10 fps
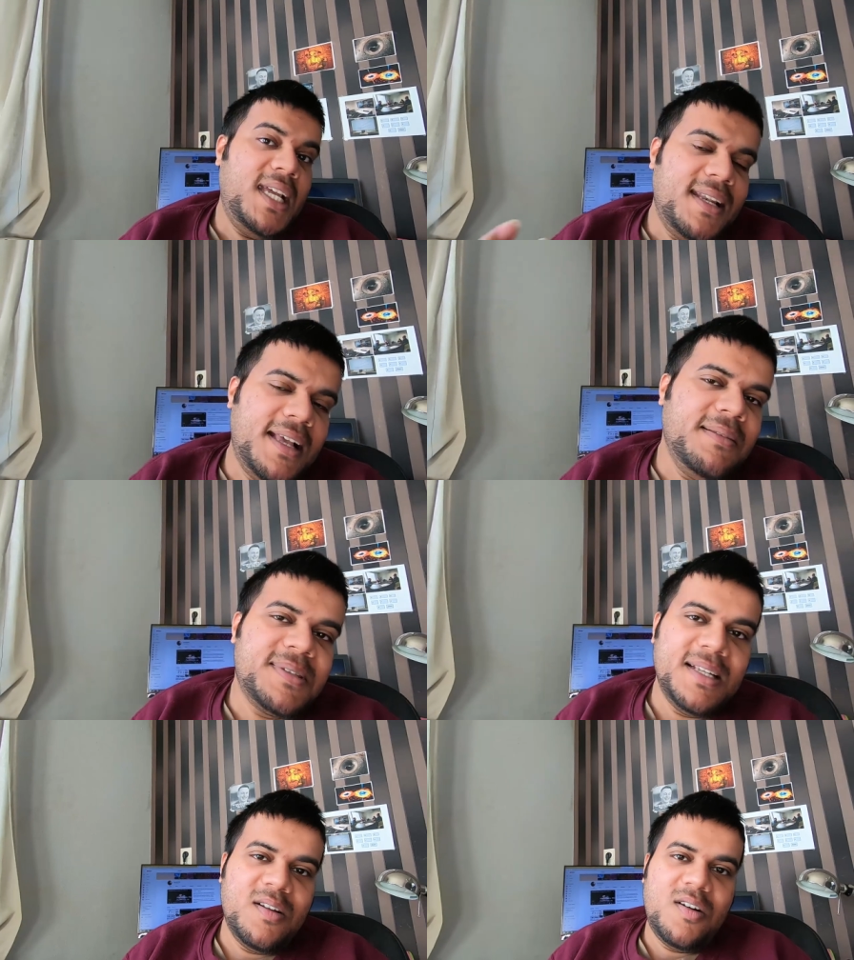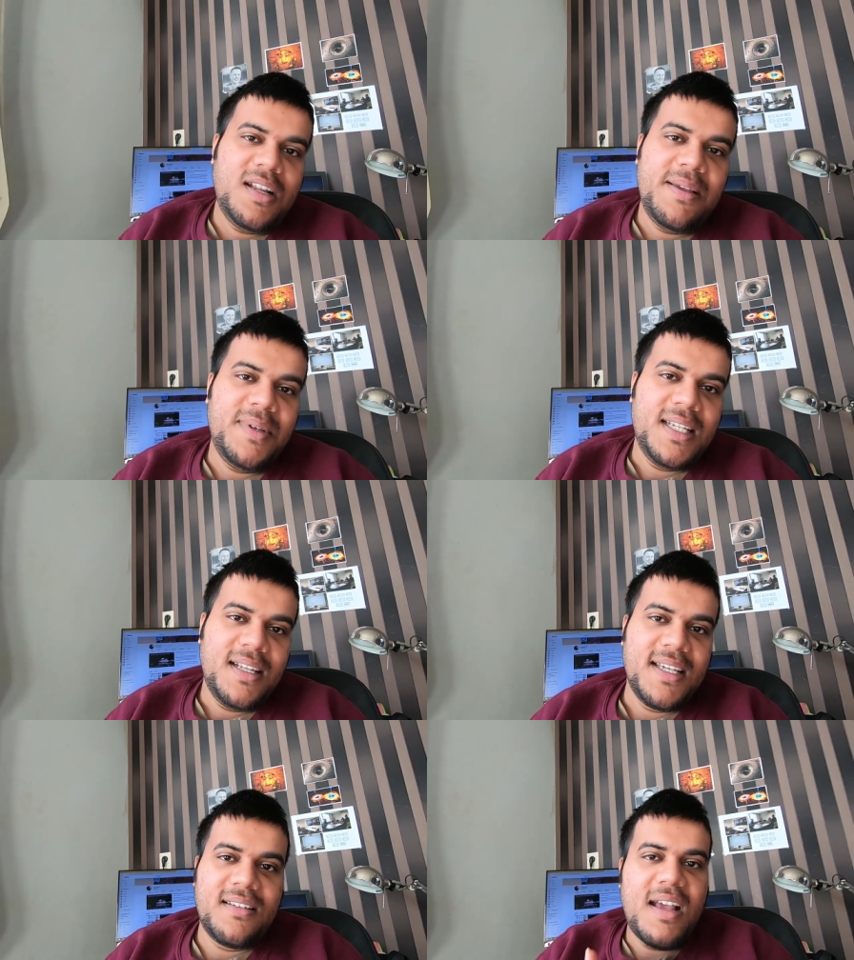that helps a lot i
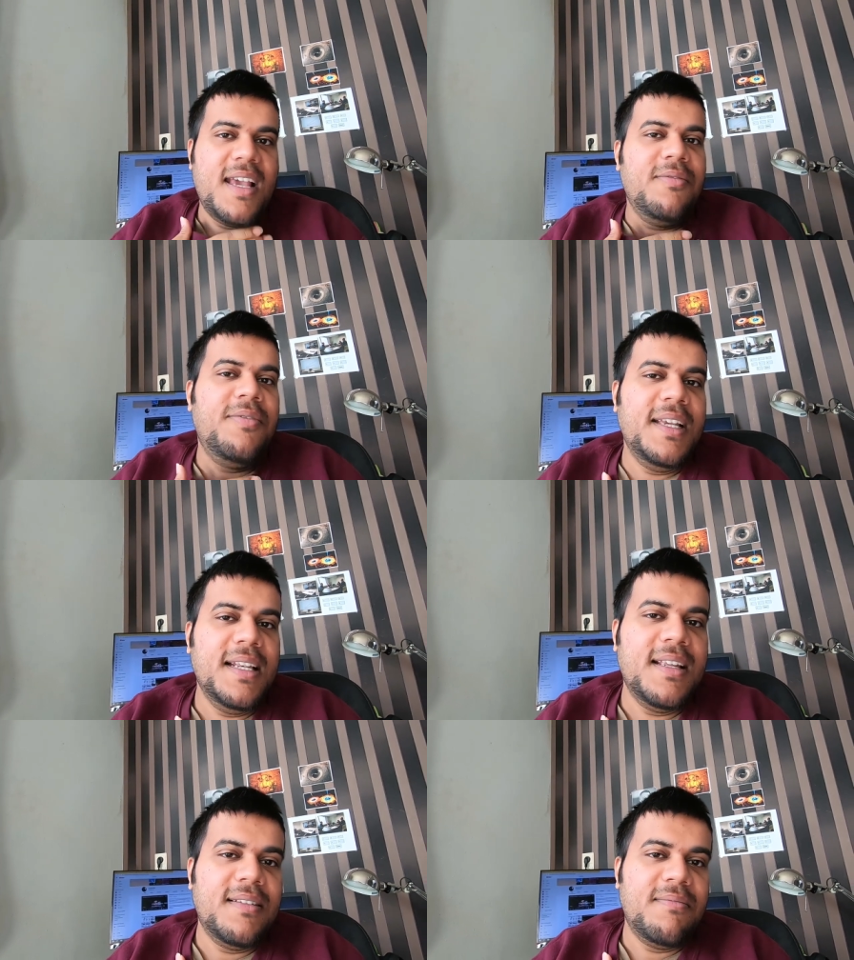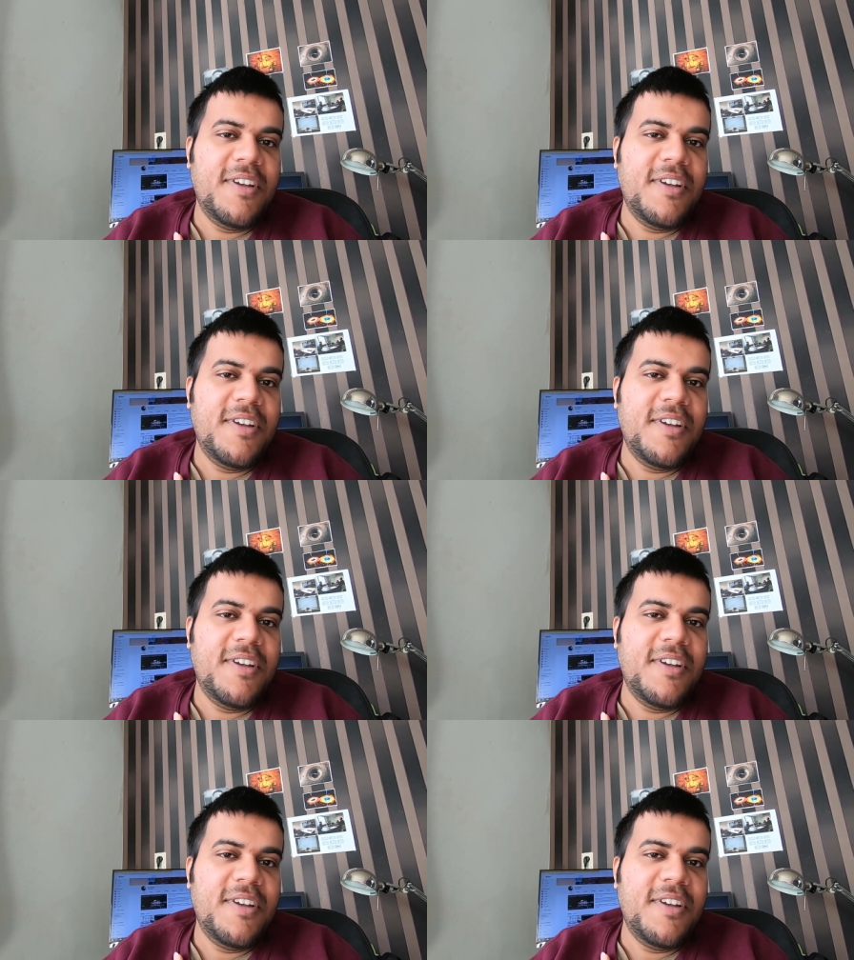mean like i feel uh,